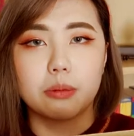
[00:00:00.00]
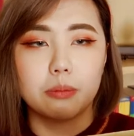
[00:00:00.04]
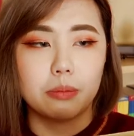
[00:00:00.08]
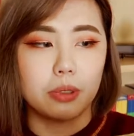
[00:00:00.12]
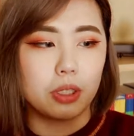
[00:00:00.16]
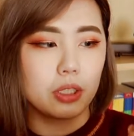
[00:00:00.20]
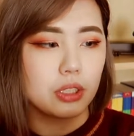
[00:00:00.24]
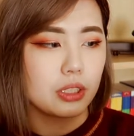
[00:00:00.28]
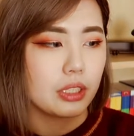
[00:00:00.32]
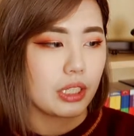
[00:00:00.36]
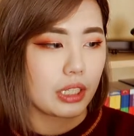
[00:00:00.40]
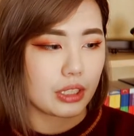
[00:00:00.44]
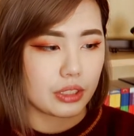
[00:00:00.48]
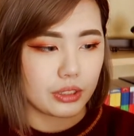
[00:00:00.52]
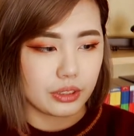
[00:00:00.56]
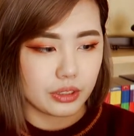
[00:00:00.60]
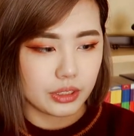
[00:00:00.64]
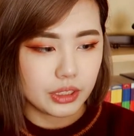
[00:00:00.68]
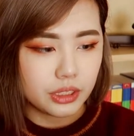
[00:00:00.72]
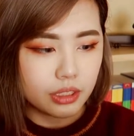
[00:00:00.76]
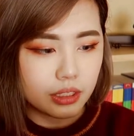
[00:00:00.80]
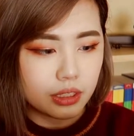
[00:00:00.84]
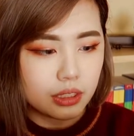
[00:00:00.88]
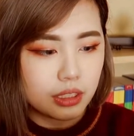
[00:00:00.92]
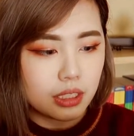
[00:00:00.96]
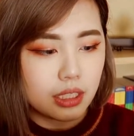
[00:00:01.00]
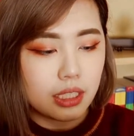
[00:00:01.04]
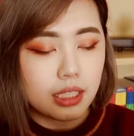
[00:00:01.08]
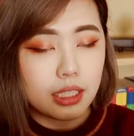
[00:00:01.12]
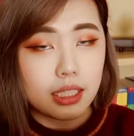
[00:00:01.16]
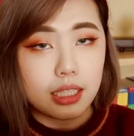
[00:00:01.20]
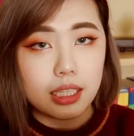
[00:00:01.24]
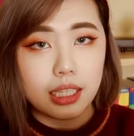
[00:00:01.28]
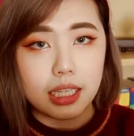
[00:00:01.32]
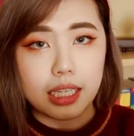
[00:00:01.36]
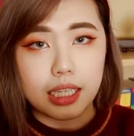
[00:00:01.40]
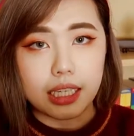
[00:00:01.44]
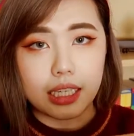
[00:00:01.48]
the box actually.
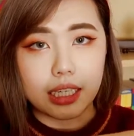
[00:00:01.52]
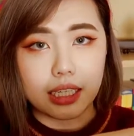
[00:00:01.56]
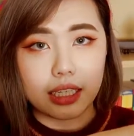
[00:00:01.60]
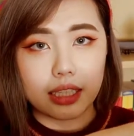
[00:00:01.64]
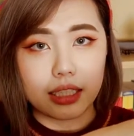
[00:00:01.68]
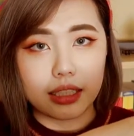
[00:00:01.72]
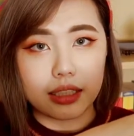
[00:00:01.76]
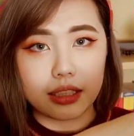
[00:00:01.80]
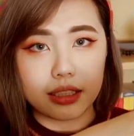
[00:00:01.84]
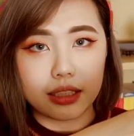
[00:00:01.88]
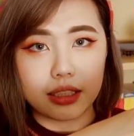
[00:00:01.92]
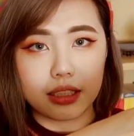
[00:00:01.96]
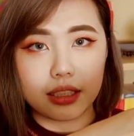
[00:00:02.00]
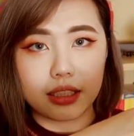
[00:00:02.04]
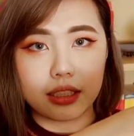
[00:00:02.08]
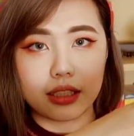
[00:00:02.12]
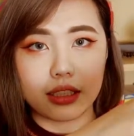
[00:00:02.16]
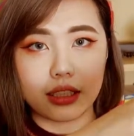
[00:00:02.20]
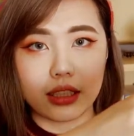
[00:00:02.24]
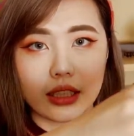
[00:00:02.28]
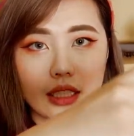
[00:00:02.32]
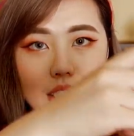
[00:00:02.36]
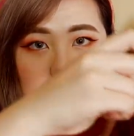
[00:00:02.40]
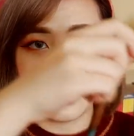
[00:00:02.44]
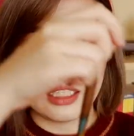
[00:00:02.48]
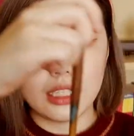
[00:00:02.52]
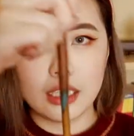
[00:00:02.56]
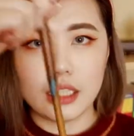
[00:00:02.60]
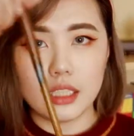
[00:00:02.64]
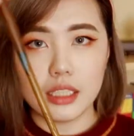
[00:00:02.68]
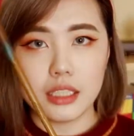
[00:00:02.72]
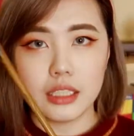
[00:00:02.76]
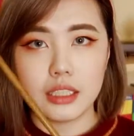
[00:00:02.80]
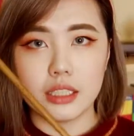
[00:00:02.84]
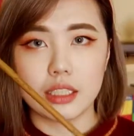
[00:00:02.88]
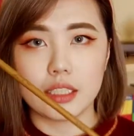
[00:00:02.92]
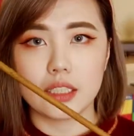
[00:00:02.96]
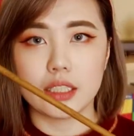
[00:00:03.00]
And ta-da!
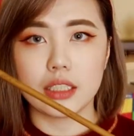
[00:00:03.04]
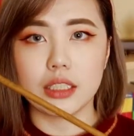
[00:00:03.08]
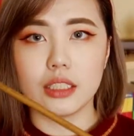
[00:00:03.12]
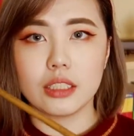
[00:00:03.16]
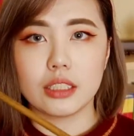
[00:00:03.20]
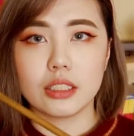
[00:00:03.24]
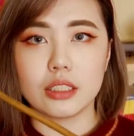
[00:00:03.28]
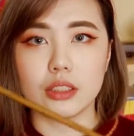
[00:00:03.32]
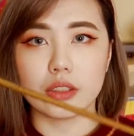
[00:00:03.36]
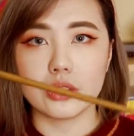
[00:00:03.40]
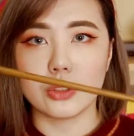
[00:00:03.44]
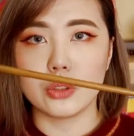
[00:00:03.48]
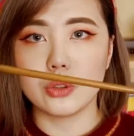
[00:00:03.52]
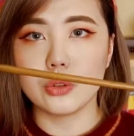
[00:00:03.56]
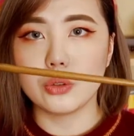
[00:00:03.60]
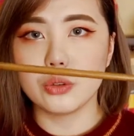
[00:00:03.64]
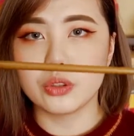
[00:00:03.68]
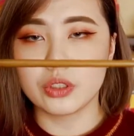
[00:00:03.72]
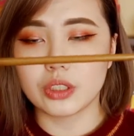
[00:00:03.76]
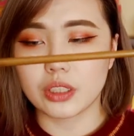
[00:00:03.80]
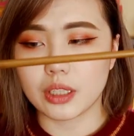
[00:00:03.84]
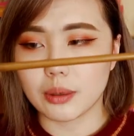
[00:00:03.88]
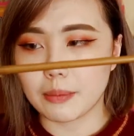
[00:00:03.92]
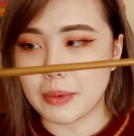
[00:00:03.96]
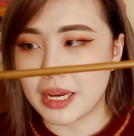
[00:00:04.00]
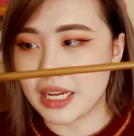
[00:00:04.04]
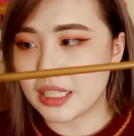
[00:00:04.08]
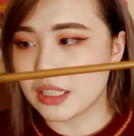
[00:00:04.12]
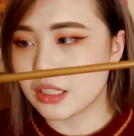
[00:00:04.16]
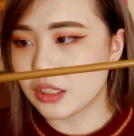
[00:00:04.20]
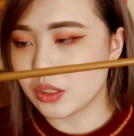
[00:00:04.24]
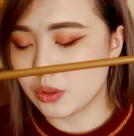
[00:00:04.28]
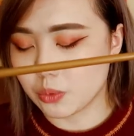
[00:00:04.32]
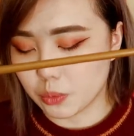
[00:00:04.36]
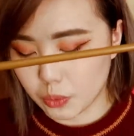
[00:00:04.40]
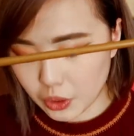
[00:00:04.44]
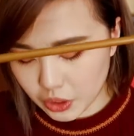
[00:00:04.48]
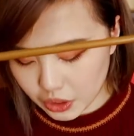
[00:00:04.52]
Here is Newt
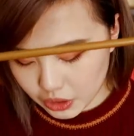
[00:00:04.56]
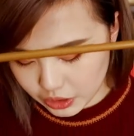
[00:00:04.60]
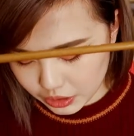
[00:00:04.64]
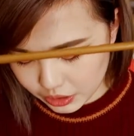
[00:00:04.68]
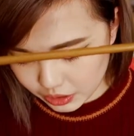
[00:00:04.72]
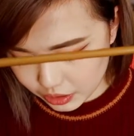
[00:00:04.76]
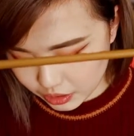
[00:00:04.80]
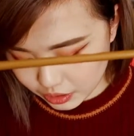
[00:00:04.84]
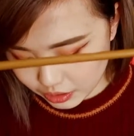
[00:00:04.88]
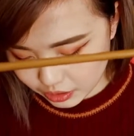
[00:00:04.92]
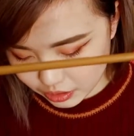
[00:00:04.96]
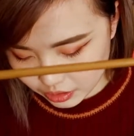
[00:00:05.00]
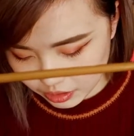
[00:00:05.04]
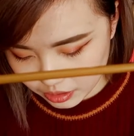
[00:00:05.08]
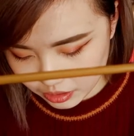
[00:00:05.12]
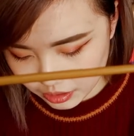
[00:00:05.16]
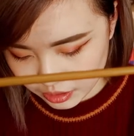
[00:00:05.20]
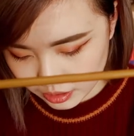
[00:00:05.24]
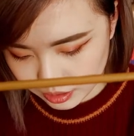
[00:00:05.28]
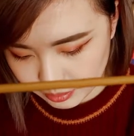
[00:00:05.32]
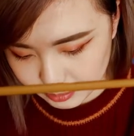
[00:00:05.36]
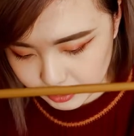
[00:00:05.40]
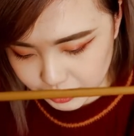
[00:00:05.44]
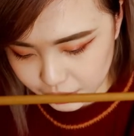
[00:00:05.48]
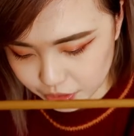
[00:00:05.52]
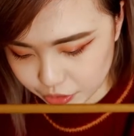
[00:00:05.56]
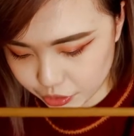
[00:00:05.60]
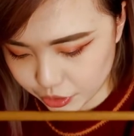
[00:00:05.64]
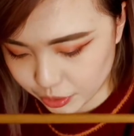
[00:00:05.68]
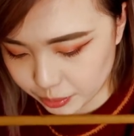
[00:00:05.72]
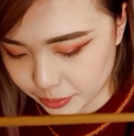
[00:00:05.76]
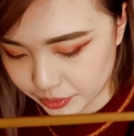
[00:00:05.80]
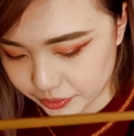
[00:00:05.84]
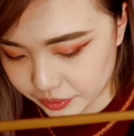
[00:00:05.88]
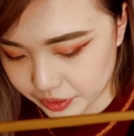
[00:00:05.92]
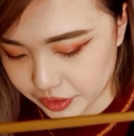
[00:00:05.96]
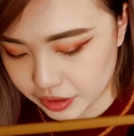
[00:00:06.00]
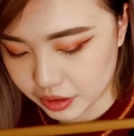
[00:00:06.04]
Scamander's wand. Oh, I'm gonna
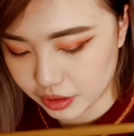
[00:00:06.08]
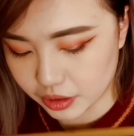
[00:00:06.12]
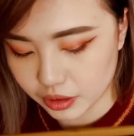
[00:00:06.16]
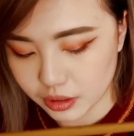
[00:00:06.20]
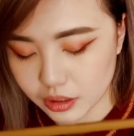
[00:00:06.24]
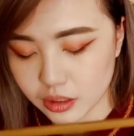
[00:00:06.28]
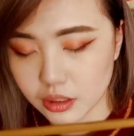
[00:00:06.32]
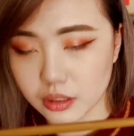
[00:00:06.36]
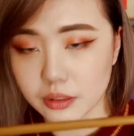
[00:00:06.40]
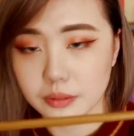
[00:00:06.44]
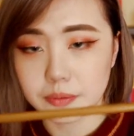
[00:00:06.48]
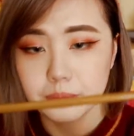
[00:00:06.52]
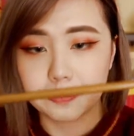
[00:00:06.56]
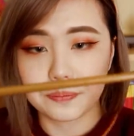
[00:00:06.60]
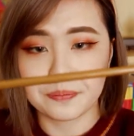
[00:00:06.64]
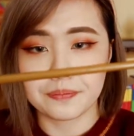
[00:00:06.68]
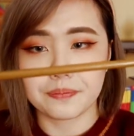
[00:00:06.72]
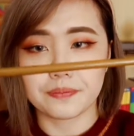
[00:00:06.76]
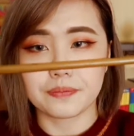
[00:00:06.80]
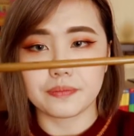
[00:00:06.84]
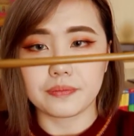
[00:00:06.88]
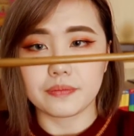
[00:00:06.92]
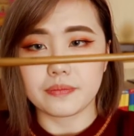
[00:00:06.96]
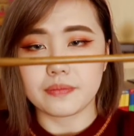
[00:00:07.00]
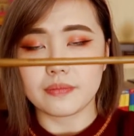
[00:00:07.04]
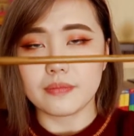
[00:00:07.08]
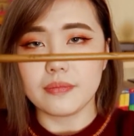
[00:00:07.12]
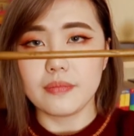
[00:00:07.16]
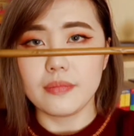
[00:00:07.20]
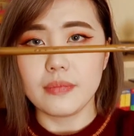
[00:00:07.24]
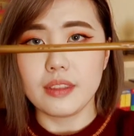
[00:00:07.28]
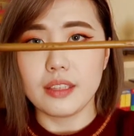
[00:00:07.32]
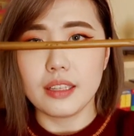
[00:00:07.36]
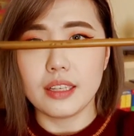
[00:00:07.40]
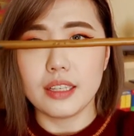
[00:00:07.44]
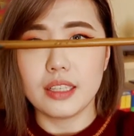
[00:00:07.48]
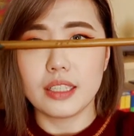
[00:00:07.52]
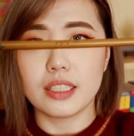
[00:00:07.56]
drop everything.
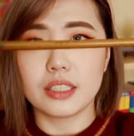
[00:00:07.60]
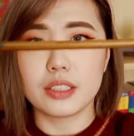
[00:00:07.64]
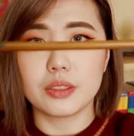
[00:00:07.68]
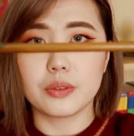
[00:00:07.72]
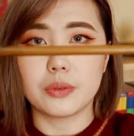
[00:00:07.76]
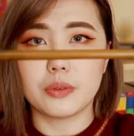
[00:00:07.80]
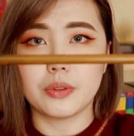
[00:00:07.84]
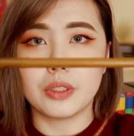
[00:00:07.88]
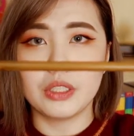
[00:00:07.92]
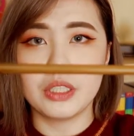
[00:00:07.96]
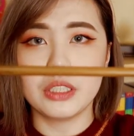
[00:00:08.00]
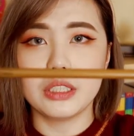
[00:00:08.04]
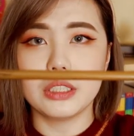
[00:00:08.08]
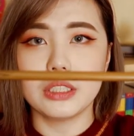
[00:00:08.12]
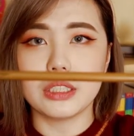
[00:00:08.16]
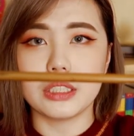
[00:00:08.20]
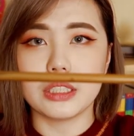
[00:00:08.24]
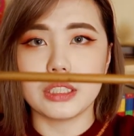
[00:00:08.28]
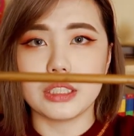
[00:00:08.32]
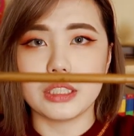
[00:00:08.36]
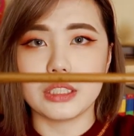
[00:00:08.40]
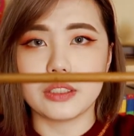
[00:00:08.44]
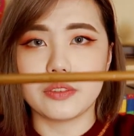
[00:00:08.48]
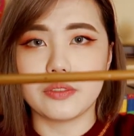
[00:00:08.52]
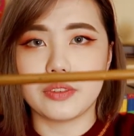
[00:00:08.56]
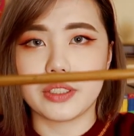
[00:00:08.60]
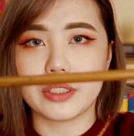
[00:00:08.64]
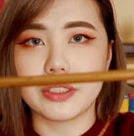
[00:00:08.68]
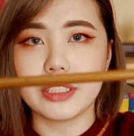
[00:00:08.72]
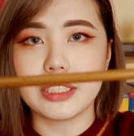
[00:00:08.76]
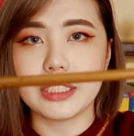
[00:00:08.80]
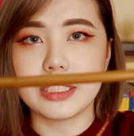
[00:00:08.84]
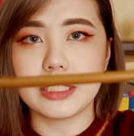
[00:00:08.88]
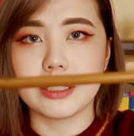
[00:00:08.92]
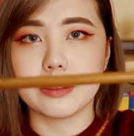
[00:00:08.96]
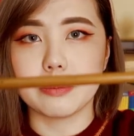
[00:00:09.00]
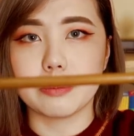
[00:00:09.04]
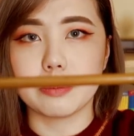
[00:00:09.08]
His wand is very
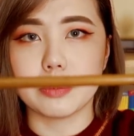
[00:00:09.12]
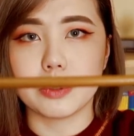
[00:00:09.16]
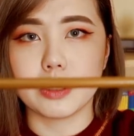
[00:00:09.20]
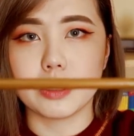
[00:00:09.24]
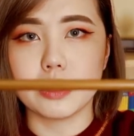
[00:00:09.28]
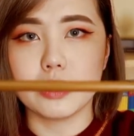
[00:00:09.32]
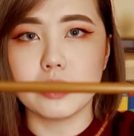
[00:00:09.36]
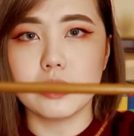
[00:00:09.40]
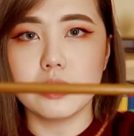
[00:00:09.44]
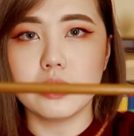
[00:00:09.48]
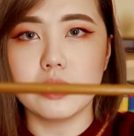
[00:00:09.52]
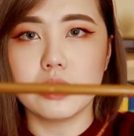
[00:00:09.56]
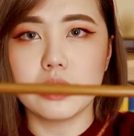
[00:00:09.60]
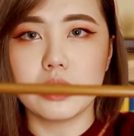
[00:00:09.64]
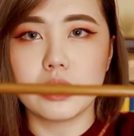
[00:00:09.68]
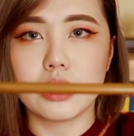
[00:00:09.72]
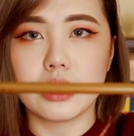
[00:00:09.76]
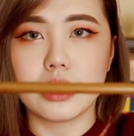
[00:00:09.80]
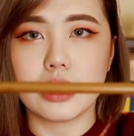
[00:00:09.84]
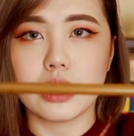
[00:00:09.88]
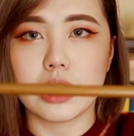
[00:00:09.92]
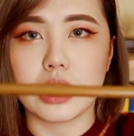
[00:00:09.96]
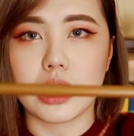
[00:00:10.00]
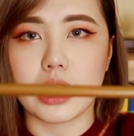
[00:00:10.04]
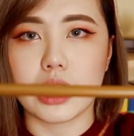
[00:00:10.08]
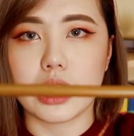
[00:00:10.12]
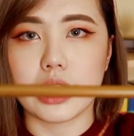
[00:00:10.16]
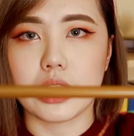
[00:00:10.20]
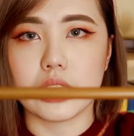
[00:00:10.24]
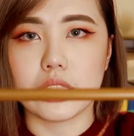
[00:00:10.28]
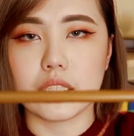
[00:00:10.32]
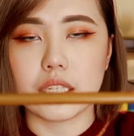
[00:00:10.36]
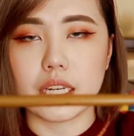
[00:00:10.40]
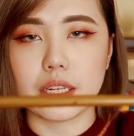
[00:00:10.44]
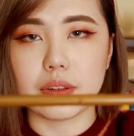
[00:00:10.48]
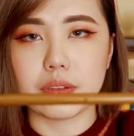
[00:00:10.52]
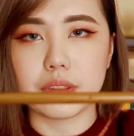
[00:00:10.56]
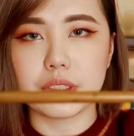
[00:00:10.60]
simple
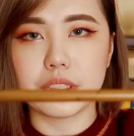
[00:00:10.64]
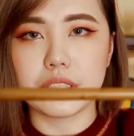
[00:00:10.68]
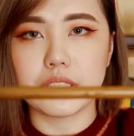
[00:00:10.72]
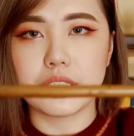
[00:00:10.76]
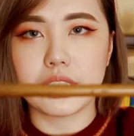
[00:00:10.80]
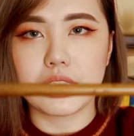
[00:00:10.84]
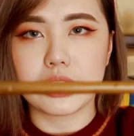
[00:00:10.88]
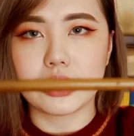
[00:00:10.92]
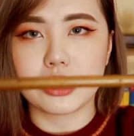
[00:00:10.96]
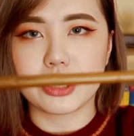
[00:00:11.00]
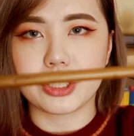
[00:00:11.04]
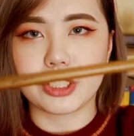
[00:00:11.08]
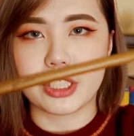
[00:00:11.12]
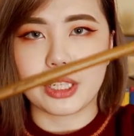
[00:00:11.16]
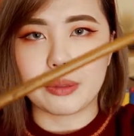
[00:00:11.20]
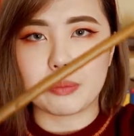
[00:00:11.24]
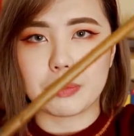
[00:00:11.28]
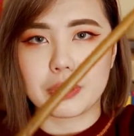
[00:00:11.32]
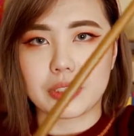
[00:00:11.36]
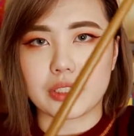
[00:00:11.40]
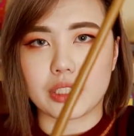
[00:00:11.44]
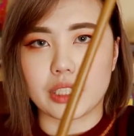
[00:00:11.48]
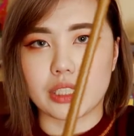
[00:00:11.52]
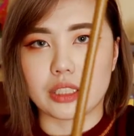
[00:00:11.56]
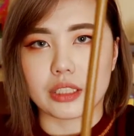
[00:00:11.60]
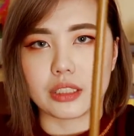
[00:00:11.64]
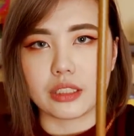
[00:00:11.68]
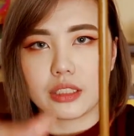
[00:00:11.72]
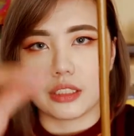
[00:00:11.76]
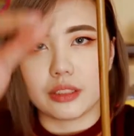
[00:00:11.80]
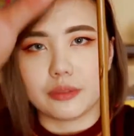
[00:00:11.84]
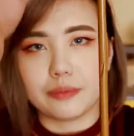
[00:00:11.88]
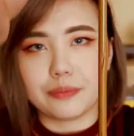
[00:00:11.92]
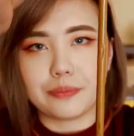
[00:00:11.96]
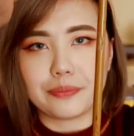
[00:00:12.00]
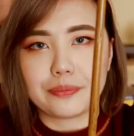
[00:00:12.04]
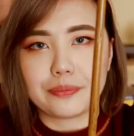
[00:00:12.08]
and I really like the shape. It's like a,